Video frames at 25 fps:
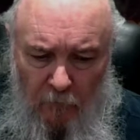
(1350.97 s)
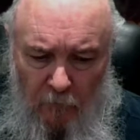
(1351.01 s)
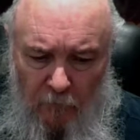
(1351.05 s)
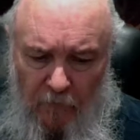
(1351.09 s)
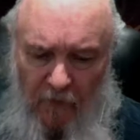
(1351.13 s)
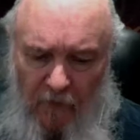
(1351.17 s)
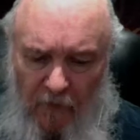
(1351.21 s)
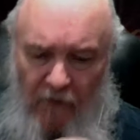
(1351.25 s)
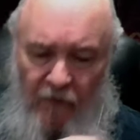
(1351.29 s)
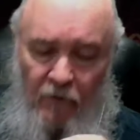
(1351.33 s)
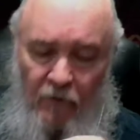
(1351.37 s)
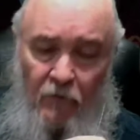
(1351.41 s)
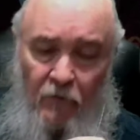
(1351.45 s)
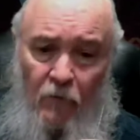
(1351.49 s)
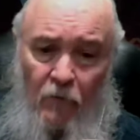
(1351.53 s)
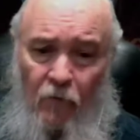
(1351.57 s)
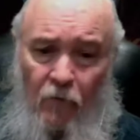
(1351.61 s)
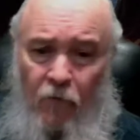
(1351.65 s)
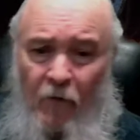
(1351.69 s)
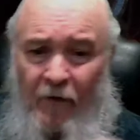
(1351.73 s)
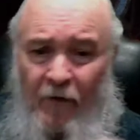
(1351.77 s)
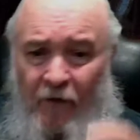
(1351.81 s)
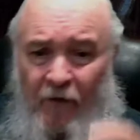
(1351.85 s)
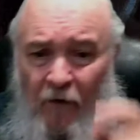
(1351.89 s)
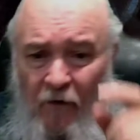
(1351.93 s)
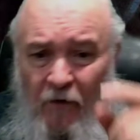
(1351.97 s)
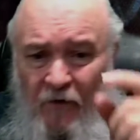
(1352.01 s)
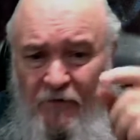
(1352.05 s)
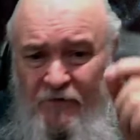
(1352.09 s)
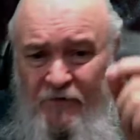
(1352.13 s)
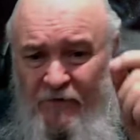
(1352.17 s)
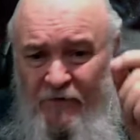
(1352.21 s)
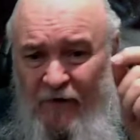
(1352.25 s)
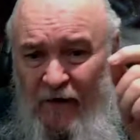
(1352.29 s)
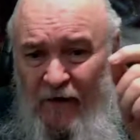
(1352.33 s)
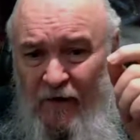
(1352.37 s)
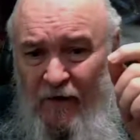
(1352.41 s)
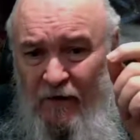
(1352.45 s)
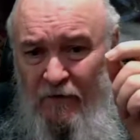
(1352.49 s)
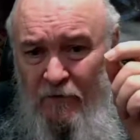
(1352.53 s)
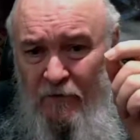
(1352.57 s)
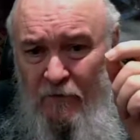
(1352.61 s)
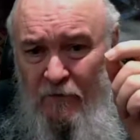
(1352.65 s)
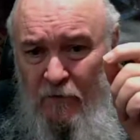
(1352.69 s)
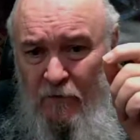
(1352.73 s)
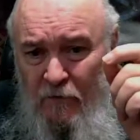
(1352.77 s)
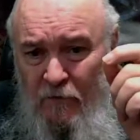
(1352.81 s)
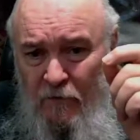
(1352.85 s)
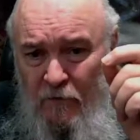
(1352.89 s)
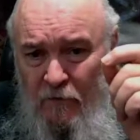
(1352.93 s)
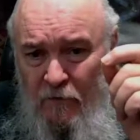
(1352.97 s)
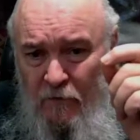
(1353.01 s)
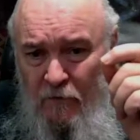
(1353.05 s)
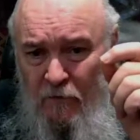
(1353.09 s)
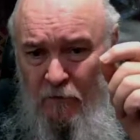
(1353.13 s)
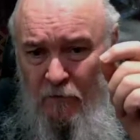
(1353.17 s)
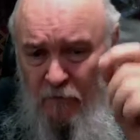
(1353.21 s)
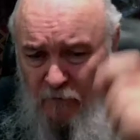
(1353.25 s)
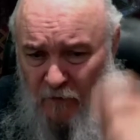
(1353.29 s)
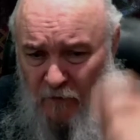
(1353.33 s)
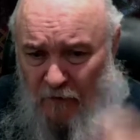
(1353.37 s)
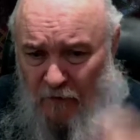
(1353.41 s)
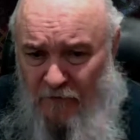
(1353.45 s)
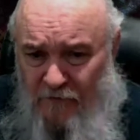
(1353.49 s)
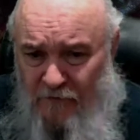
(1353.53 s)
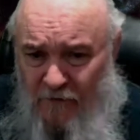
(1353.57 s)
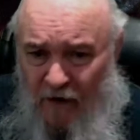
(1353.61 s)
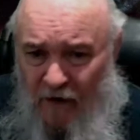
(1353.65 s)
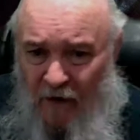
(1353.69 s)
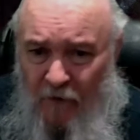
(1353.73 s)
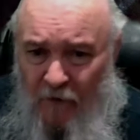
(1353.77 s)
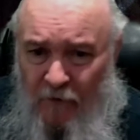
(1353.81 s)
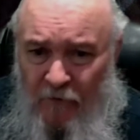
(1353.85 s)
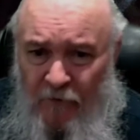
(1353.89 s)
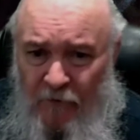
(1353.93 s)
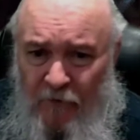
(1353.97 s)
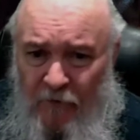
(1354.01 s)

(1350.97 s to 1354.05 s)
But when our sand runs out,